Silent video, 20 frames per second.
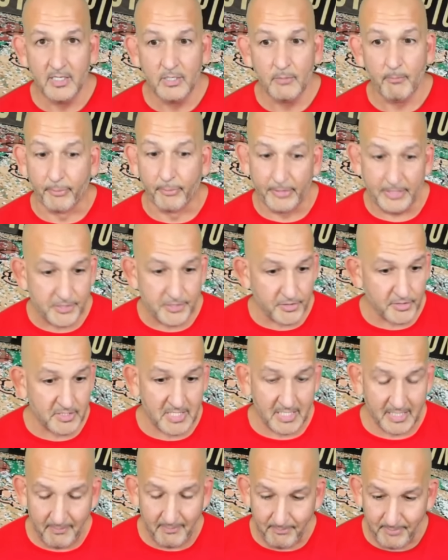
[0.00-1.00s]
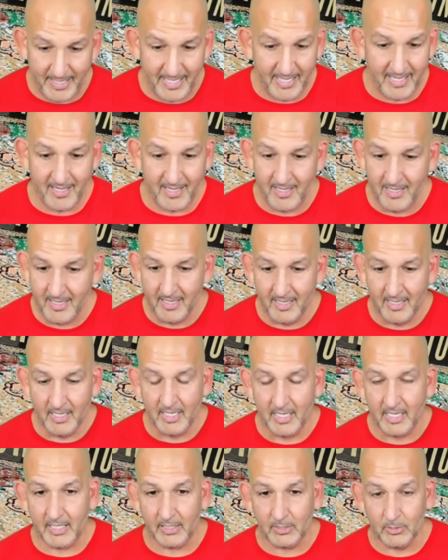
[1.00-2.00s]
Pritchard's going to be
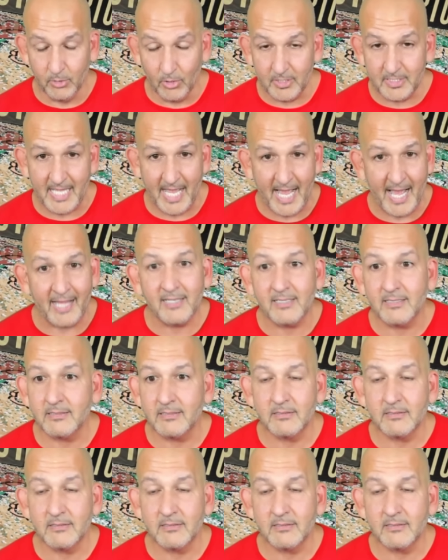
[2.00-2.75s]
looked at